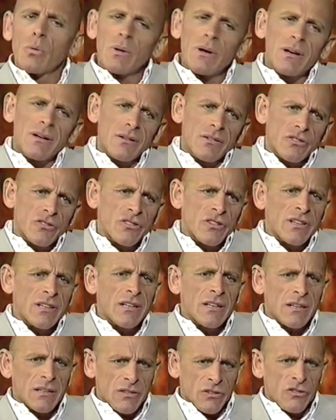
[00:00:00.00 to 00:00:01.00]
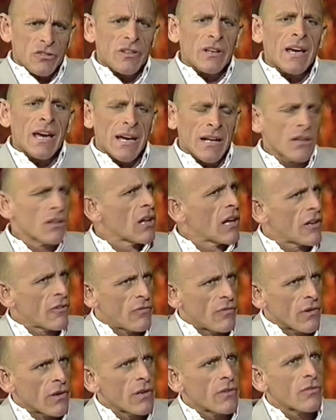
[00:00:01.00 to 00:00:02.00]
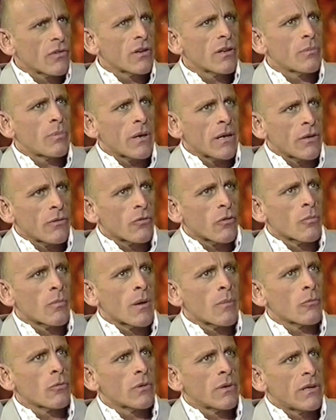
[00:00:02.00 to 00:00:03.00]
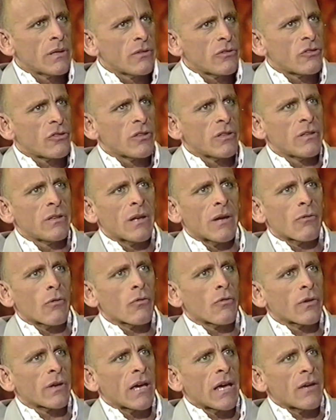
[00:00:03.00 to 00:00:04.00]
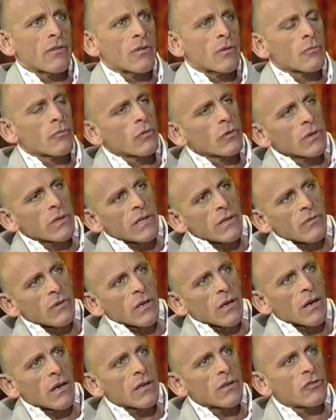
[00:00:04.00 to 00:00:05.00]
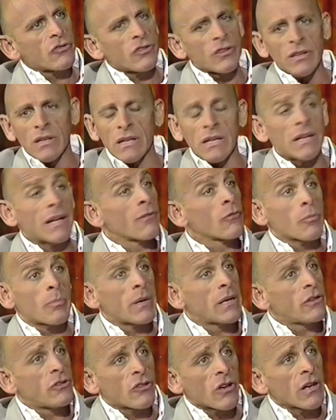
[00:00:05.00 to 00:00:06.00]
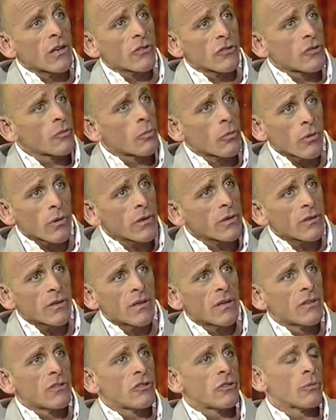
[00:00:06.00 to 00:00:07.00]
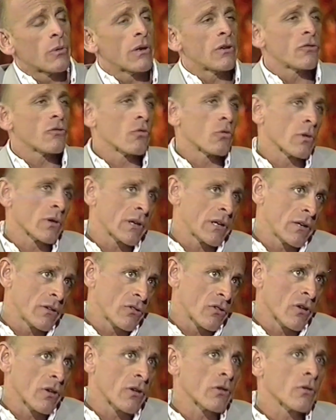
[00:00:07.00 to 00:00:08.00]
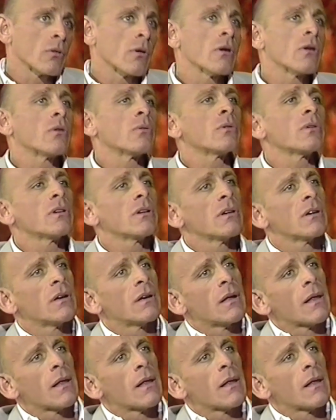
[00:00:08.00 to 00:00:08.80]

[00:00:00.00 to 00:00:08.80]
Well, she had a lot of very, very painful memories. She never forgave him for leaving us. He never paid child support. She raised 4 kids on her own.